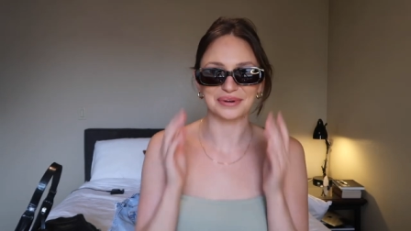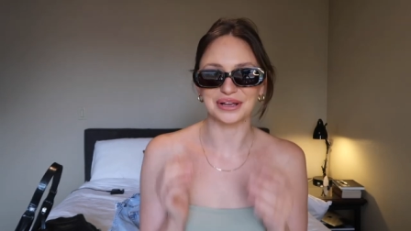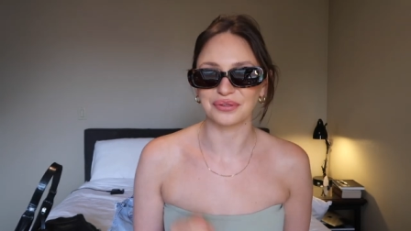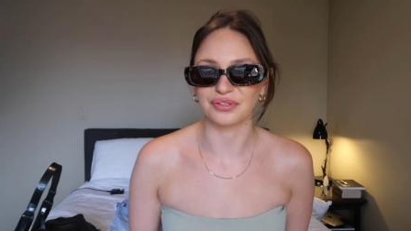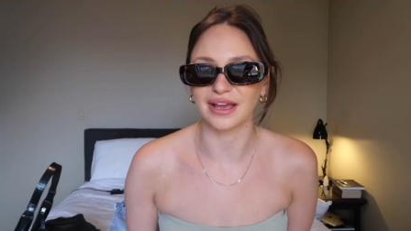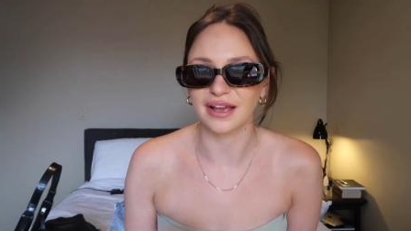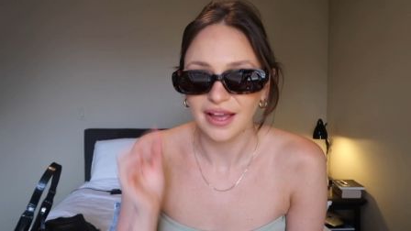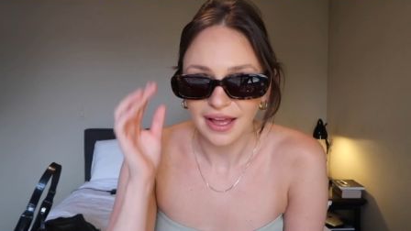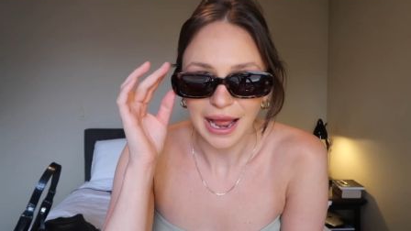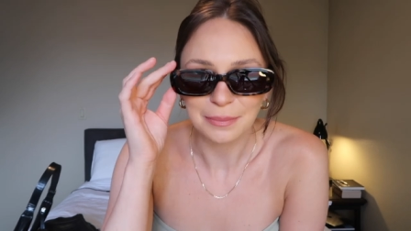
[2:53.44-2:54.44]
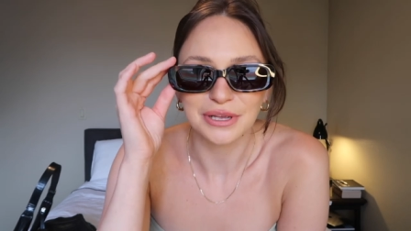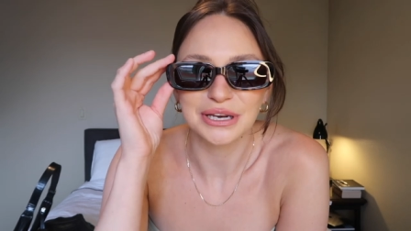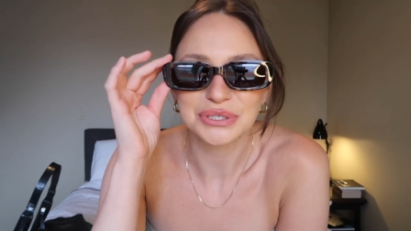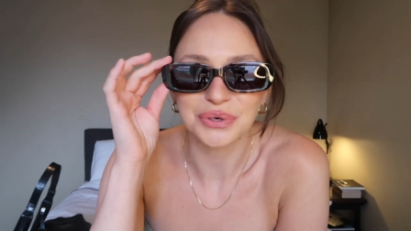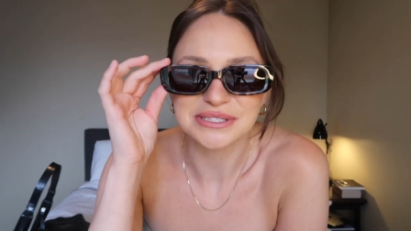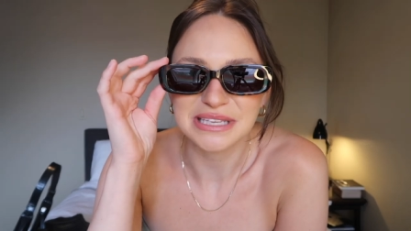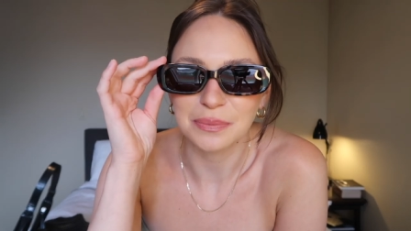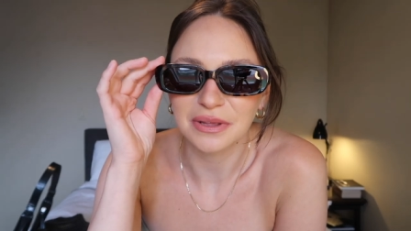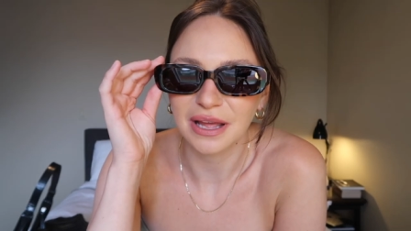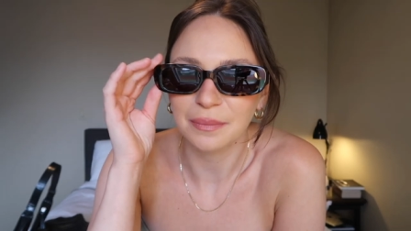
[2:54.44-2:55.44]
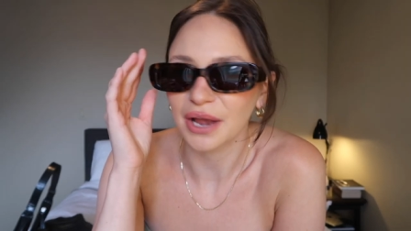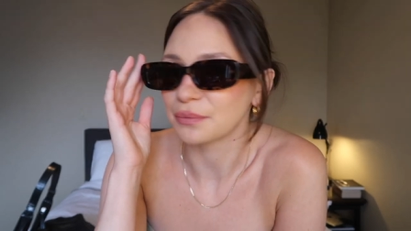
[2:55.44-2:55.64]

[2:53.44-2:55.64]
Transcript: what you think. I'm leaning towards keeping them. I